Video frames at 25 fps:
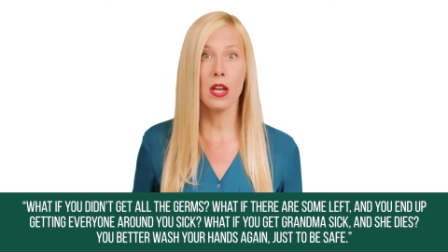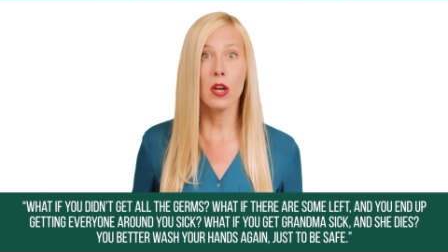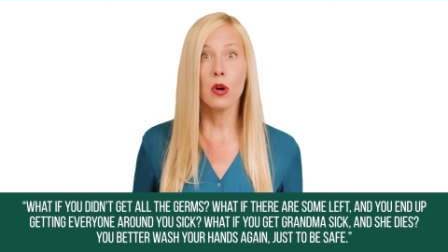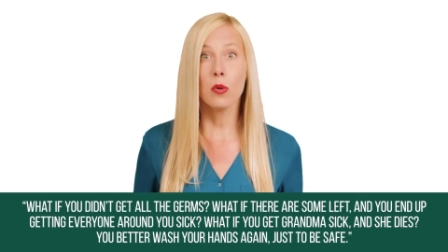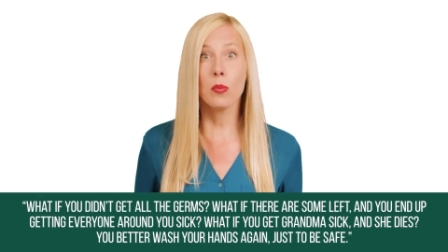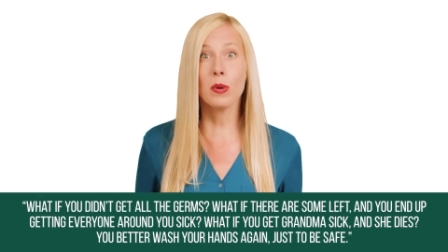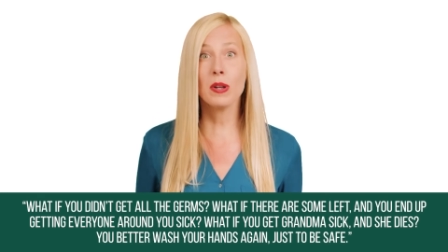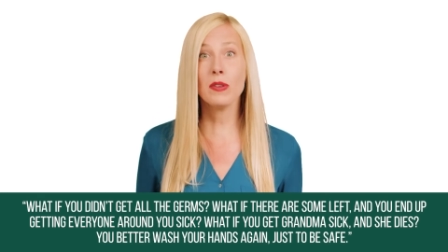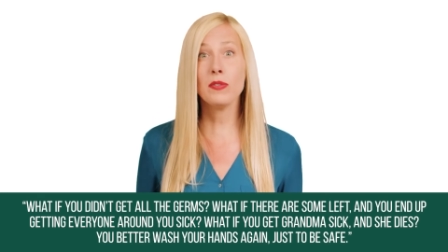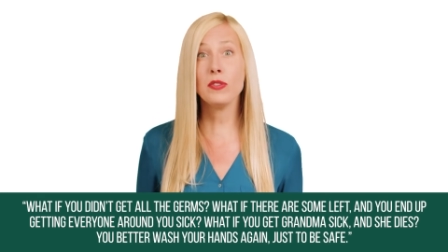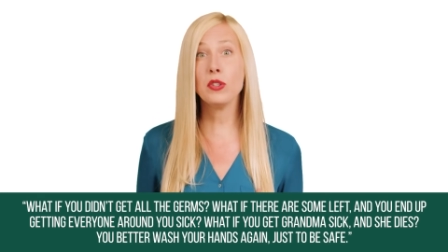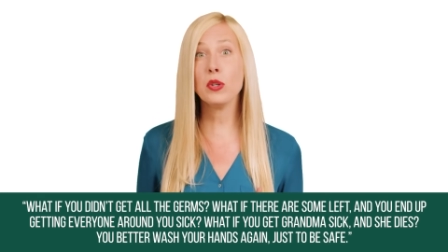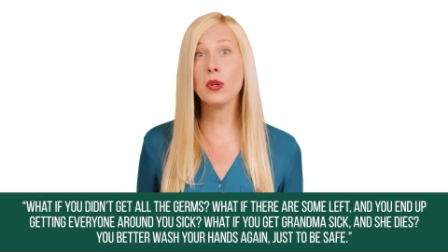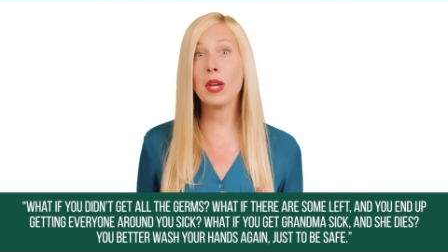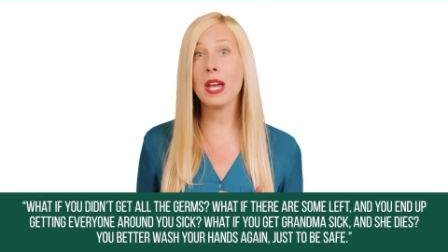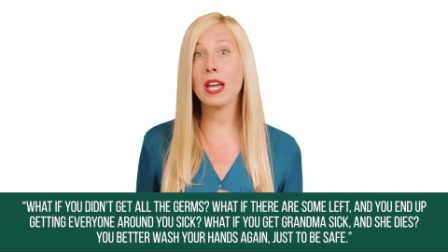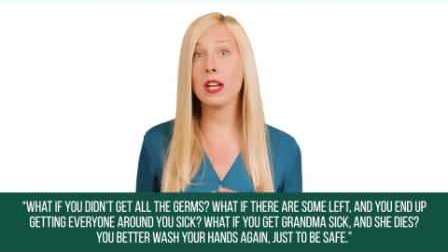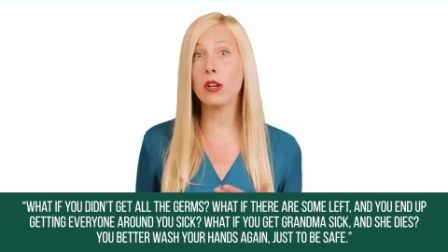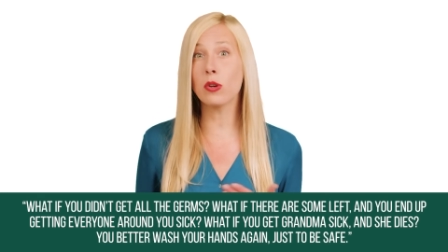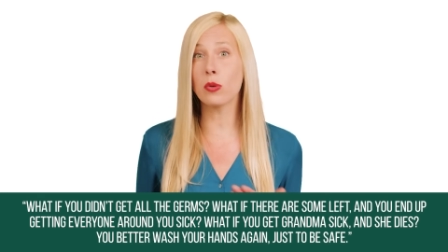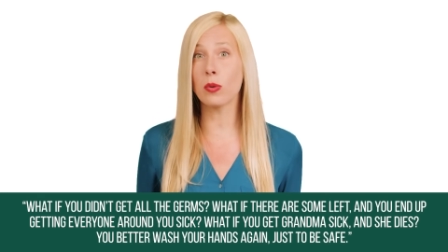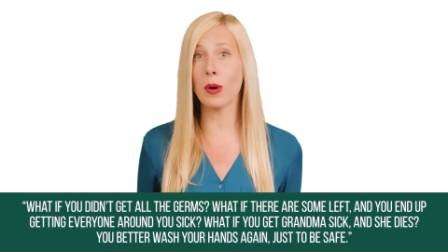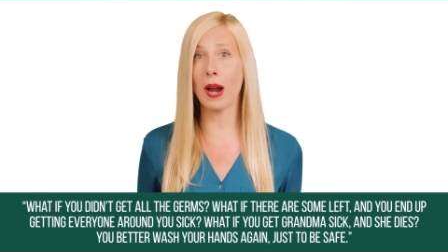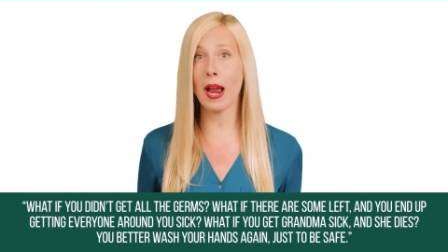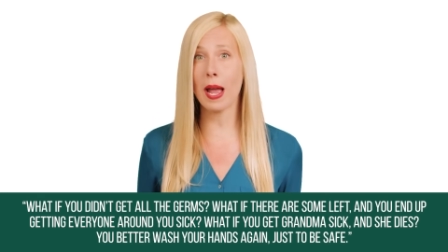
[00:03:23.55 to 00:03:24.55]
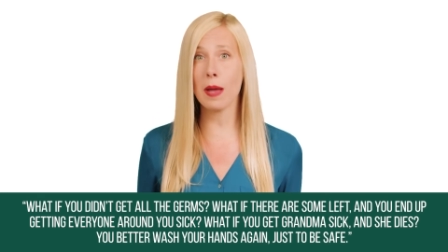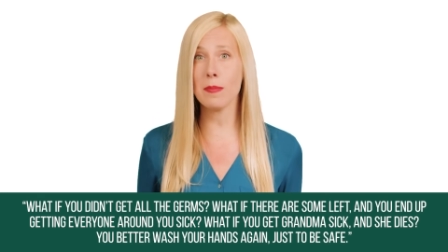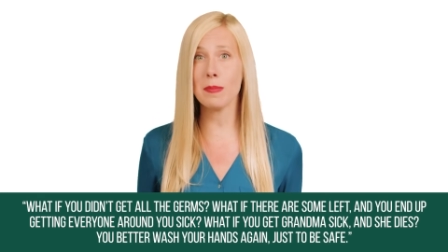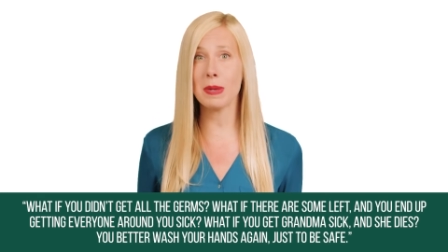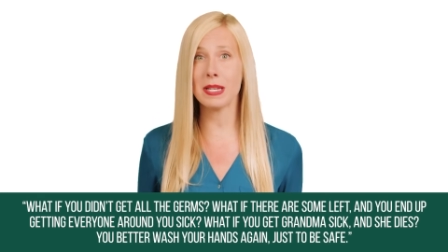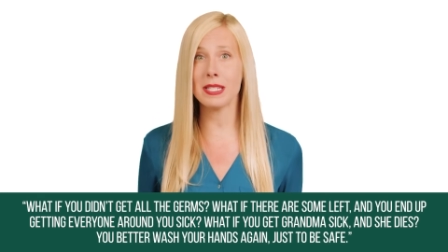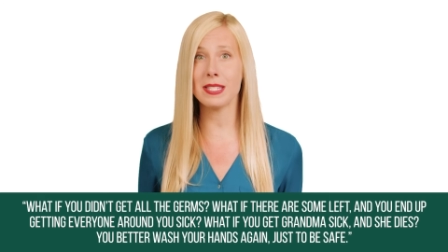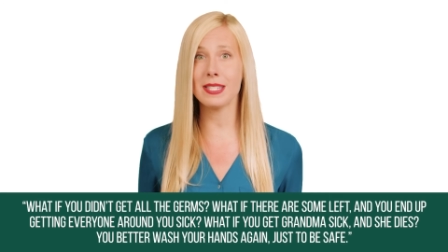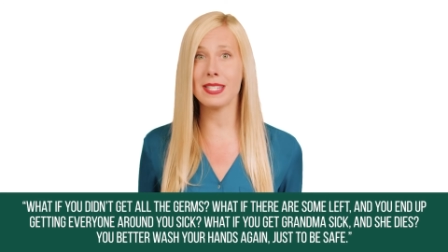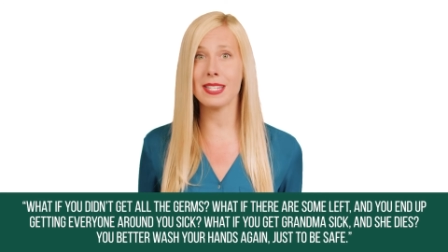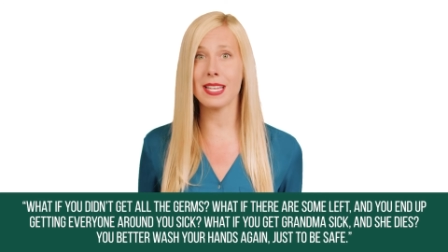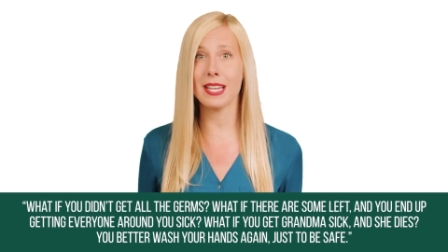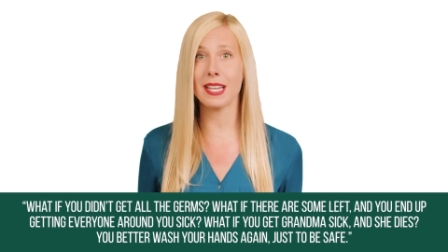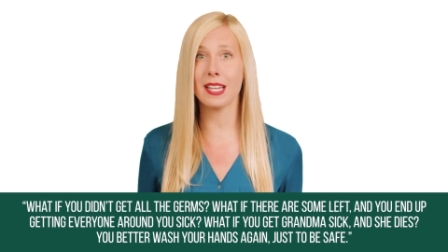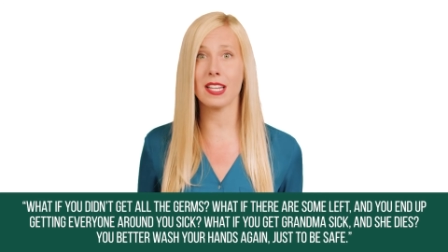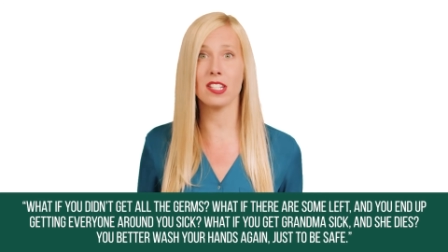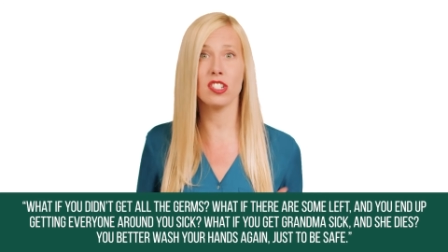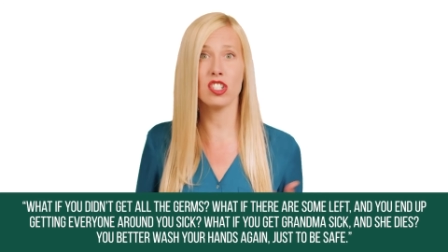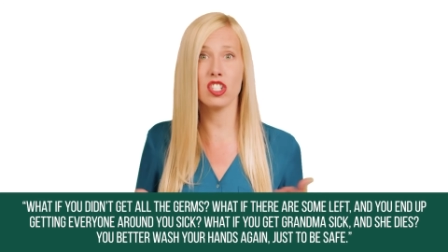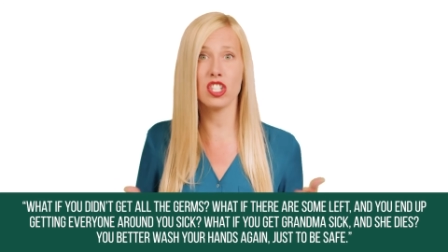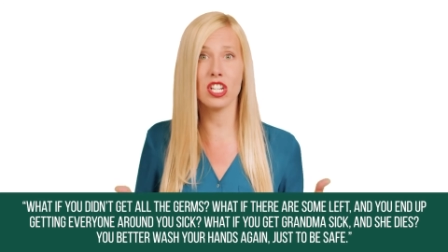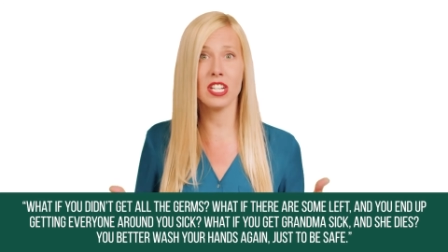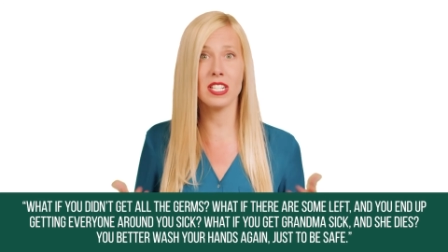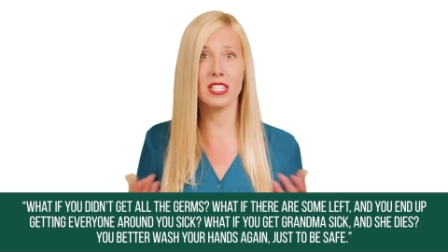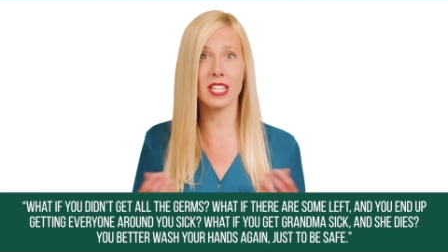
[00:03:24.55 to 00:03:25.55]
What if you get grandma sick and
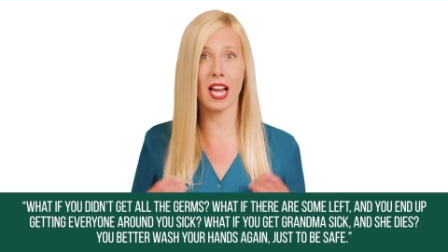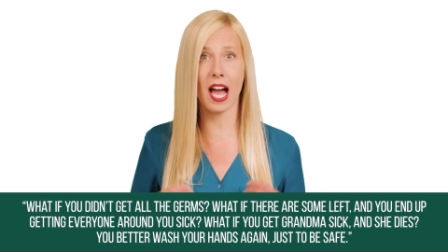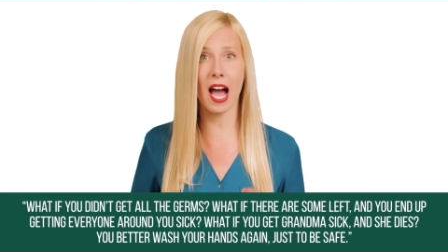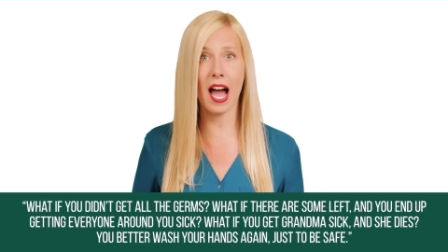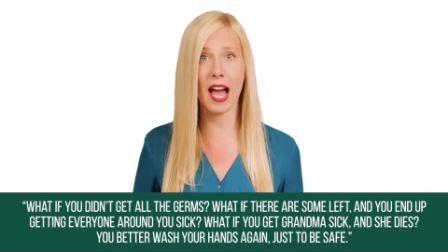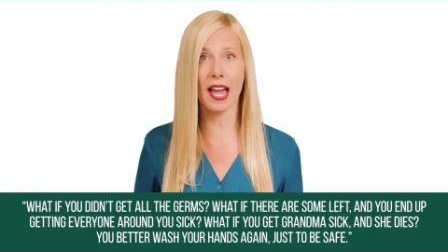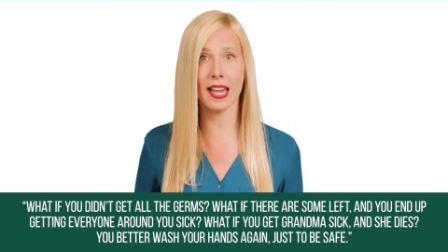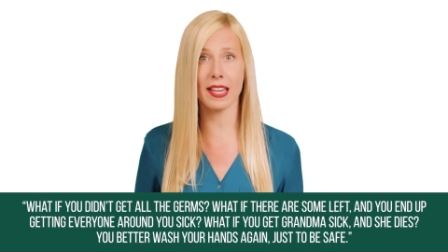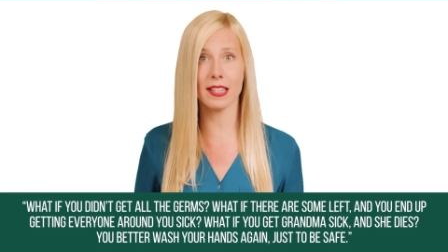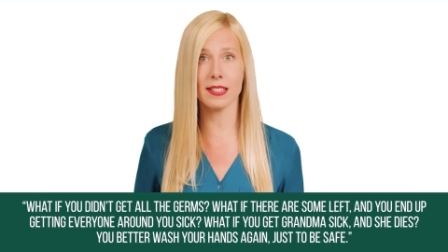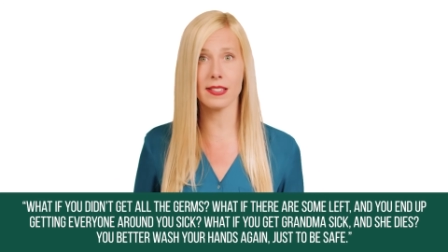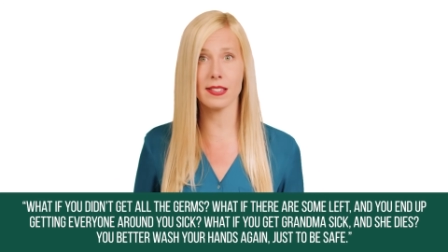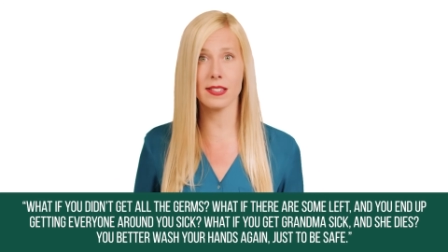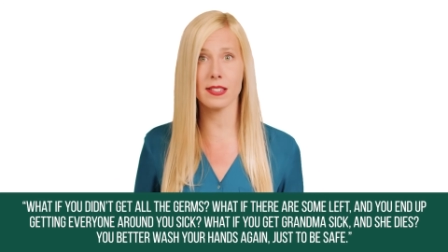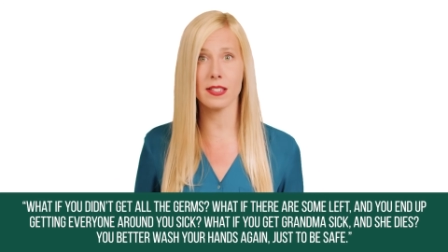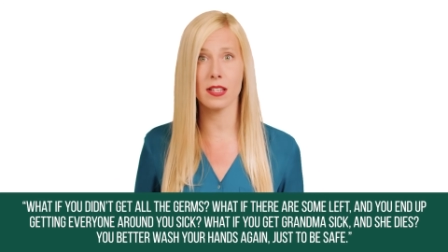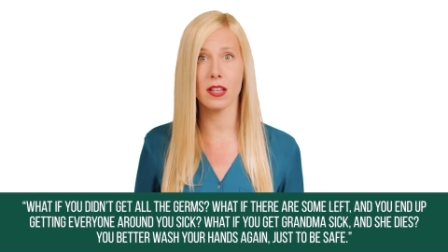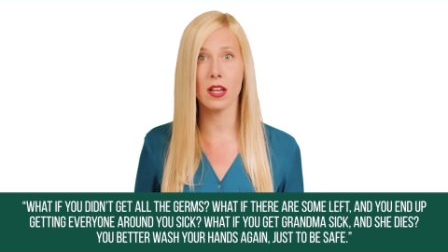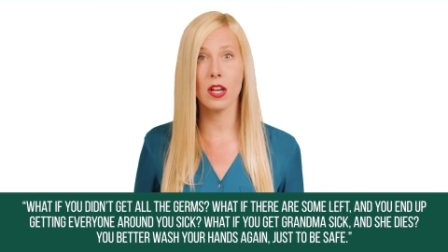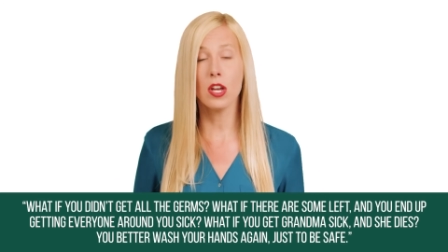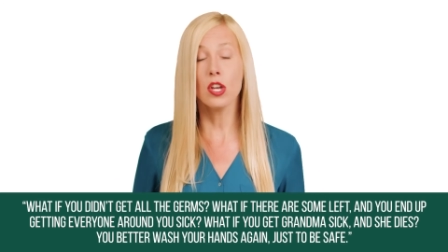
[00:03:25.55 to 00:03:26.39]
she dies?